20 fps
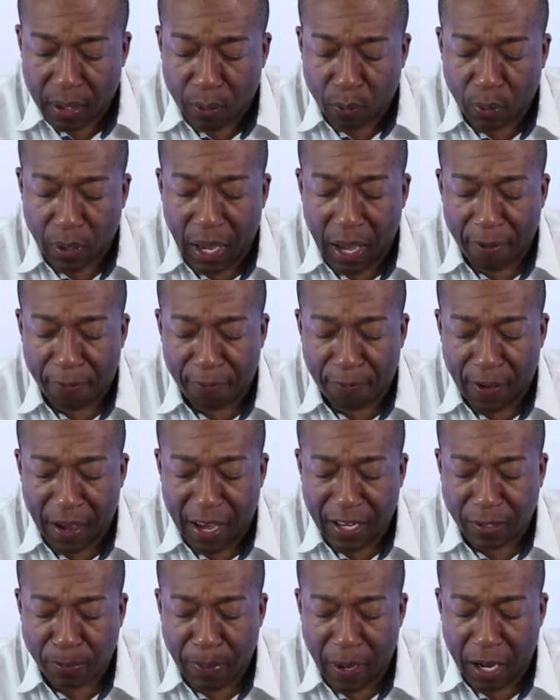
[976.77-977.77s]
We have
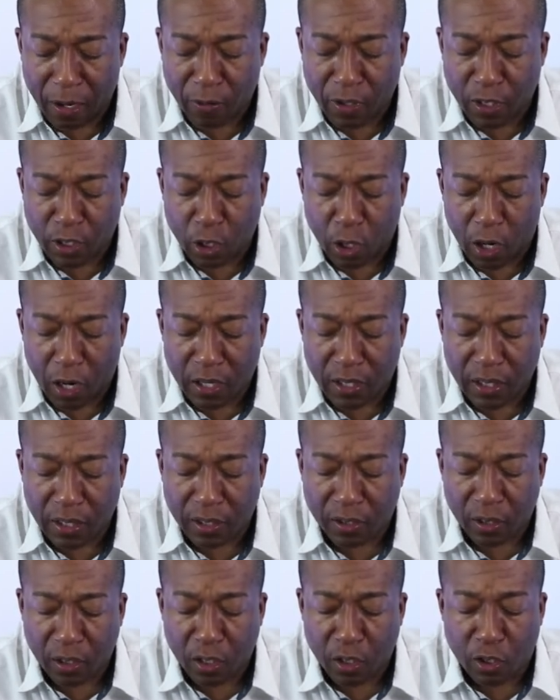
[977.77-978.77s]
fast battery charging.
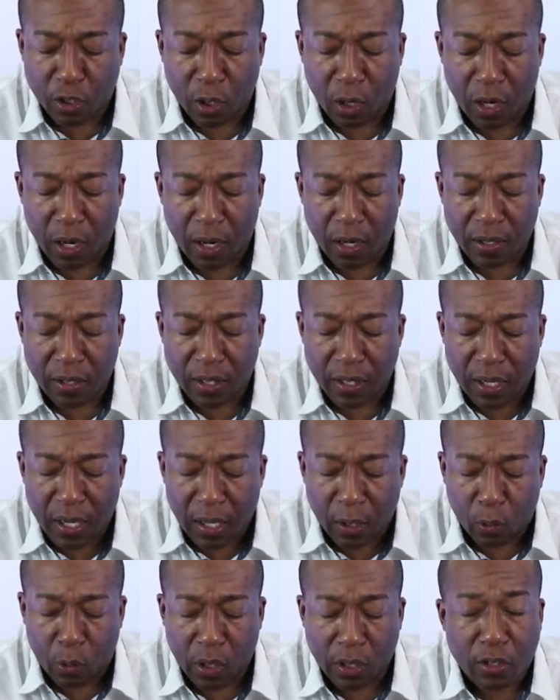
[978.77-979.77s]
It's going to charge
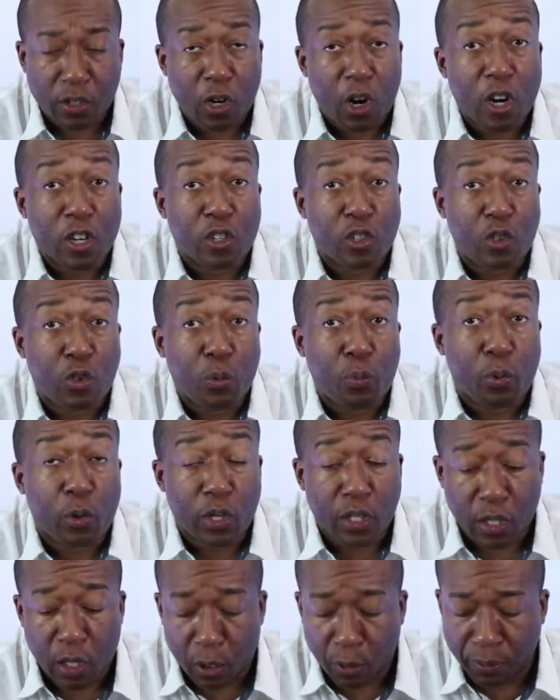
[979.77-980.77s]
Quick Charge
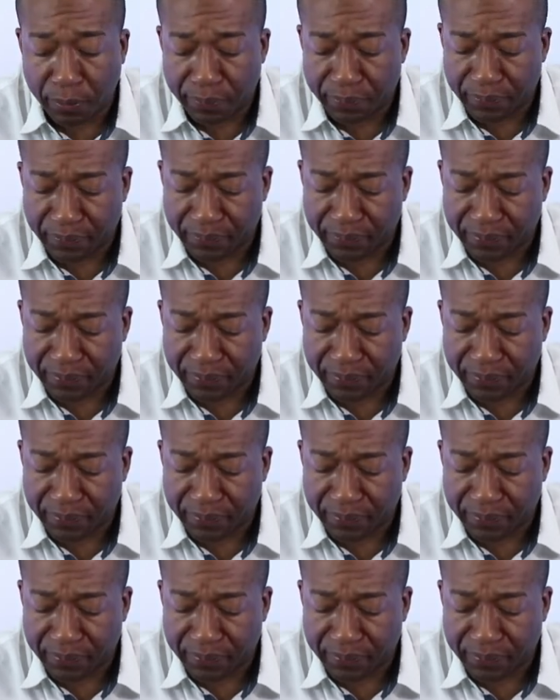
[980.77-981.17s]
2.0.